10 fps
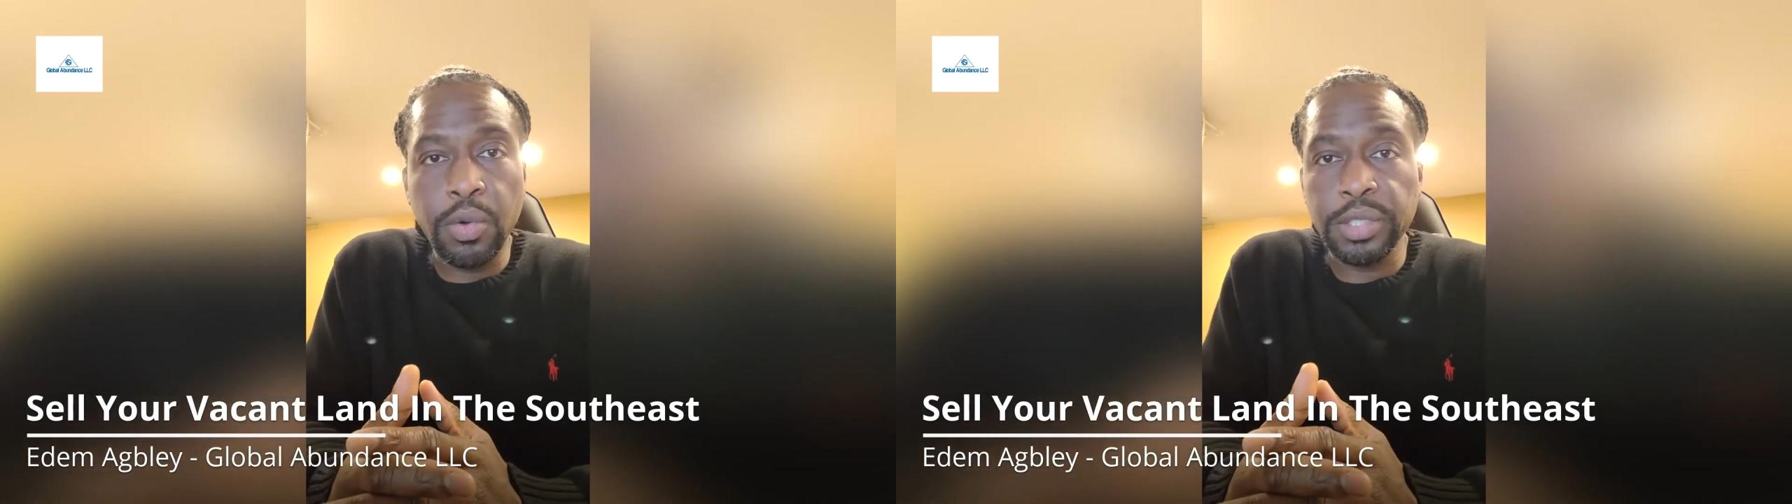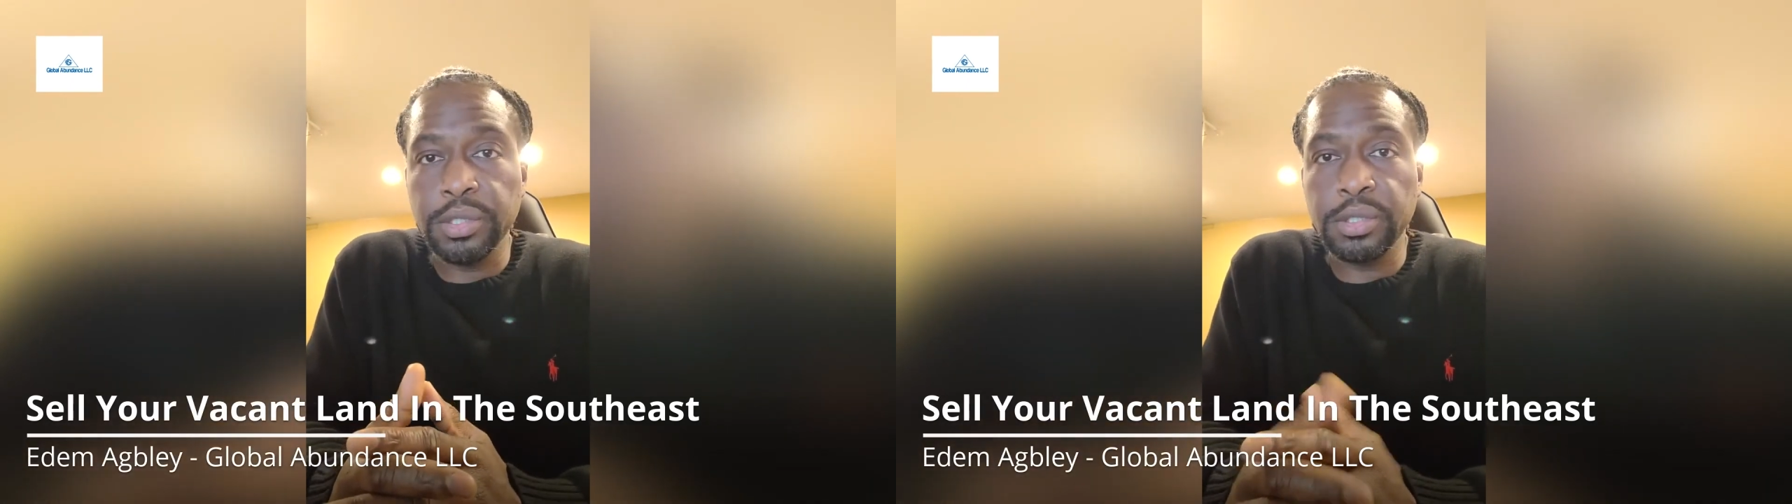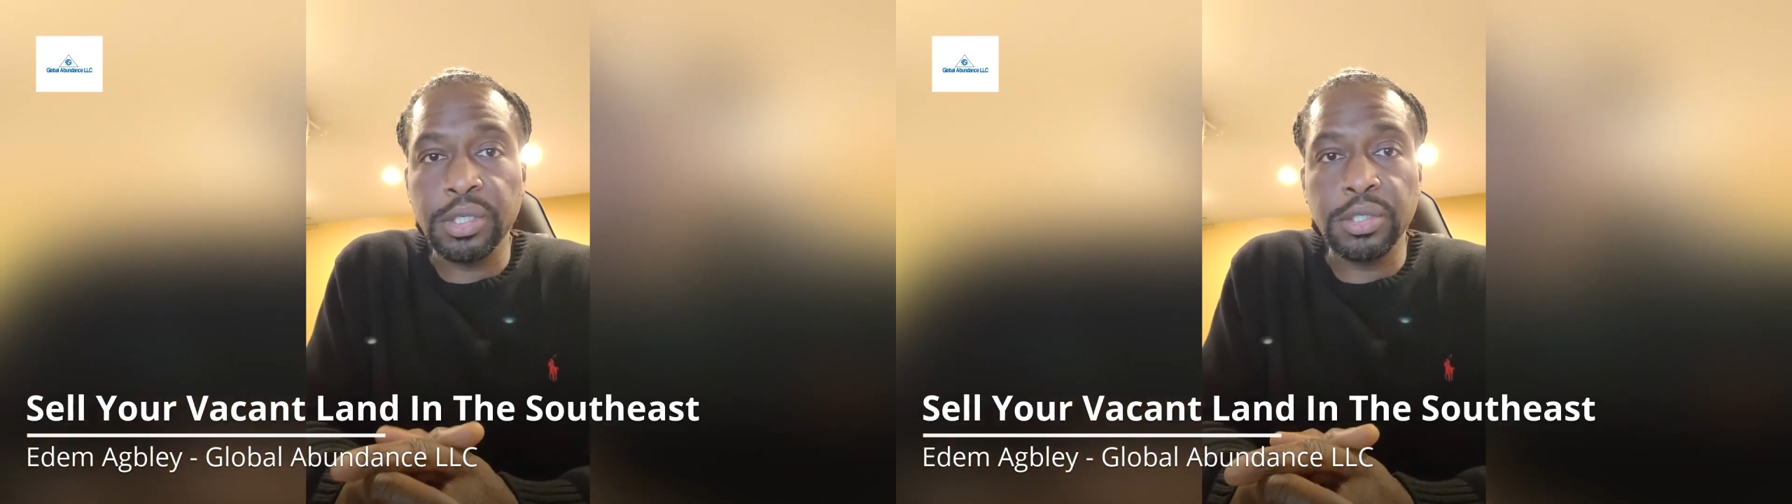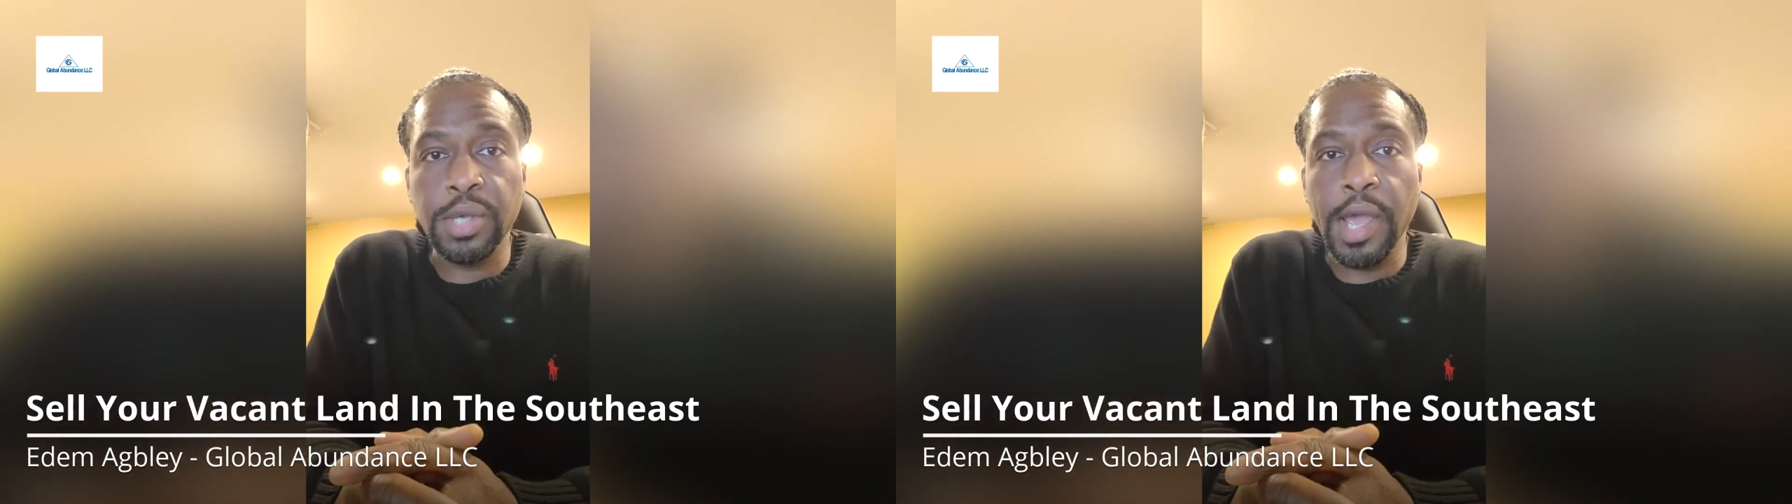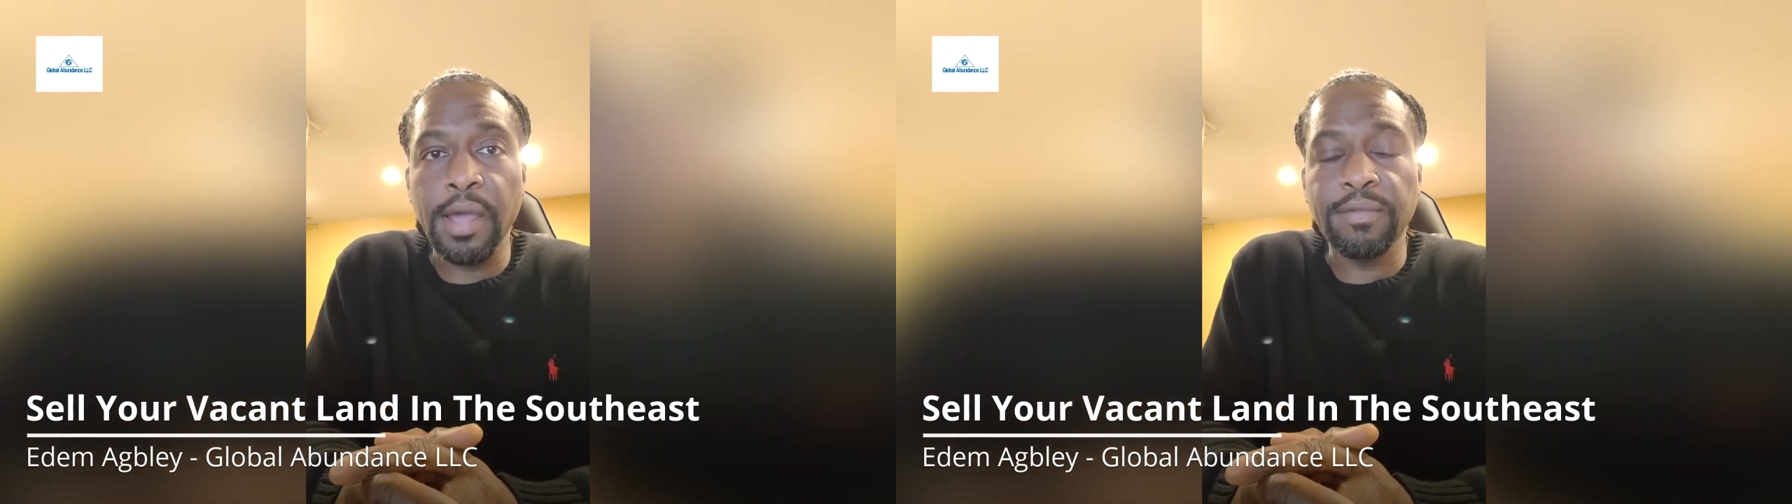questions that
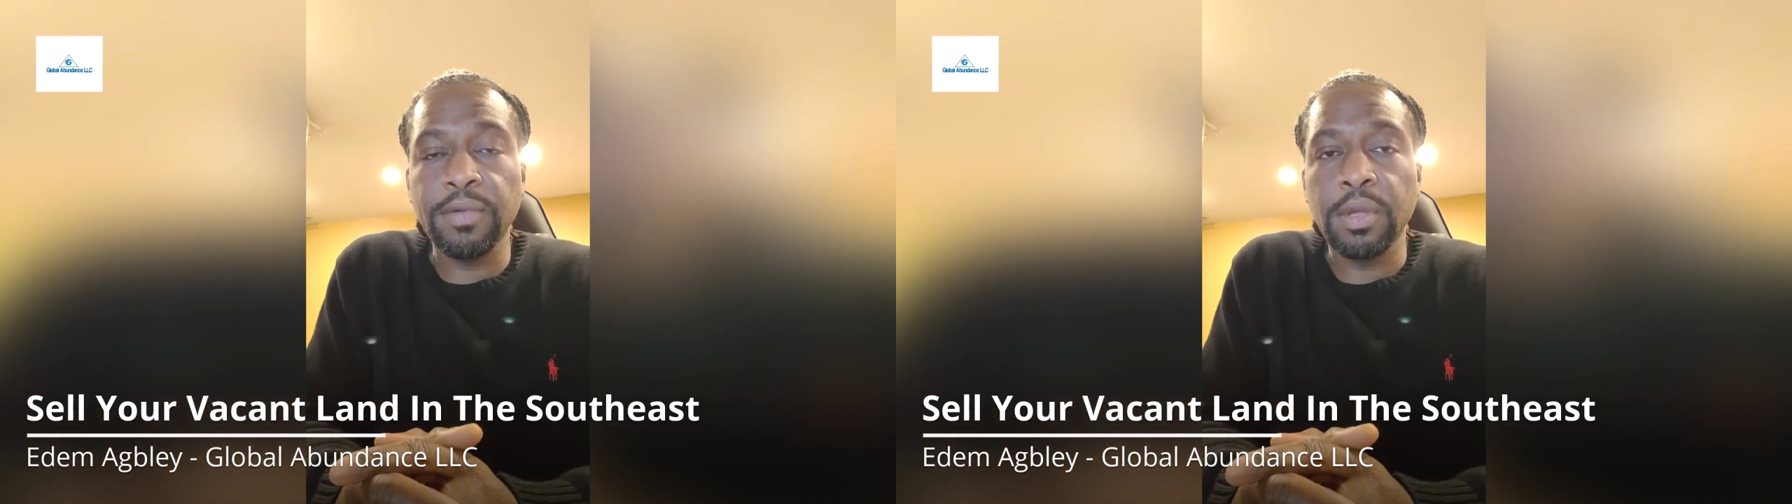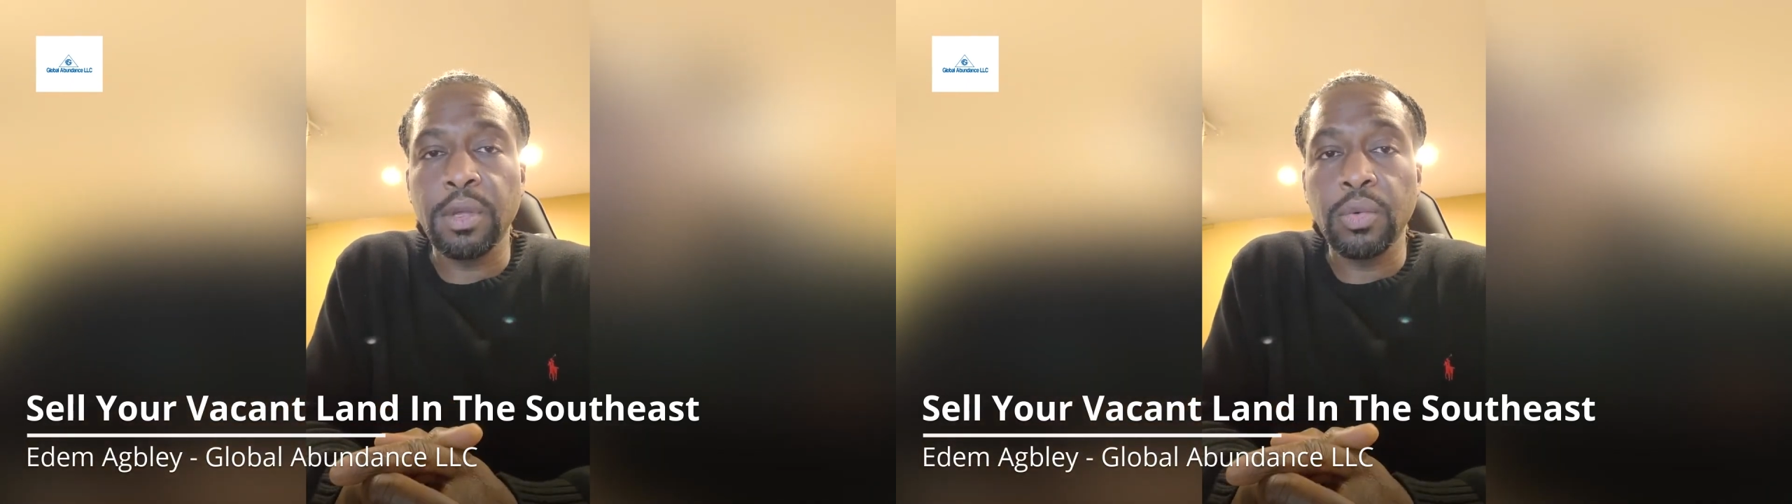you have